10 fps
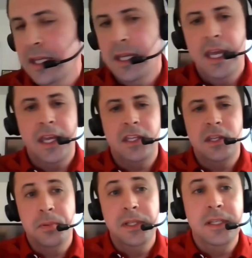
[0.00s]
Can you
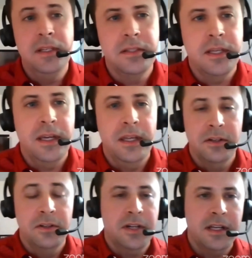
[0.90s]
please
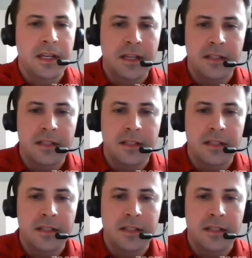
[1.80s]
introduce our guest?